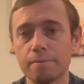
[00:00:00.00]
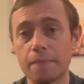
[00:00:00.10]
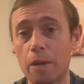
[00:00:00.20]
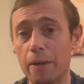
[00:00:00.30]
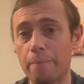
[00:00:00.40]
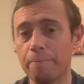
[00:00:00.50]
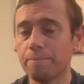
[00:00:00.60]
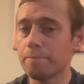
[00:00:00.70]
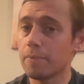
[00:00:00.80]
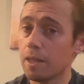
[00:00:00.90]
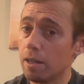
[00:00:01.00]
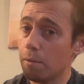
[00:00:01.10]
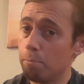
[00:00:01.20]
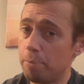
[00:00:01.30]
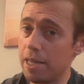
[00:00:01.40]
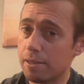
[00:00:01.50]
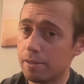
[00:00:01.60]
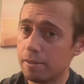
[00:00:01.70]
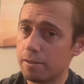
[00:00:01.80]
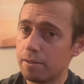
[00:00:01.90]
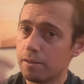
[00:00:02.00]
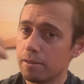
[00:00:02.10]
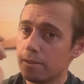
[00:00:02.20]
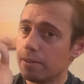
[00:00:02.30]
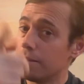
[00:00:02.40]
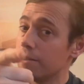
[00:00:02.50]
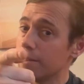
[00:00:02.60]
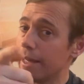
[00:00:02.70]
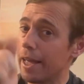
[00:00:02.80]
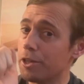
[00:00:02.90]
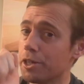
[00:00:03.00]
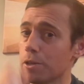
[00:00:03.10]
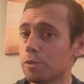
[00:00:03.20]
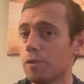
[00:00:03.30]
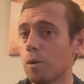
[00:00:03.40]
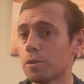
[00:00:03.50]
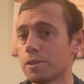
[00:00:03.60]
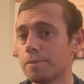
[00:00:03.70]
Anyway, peace and cheers, folks.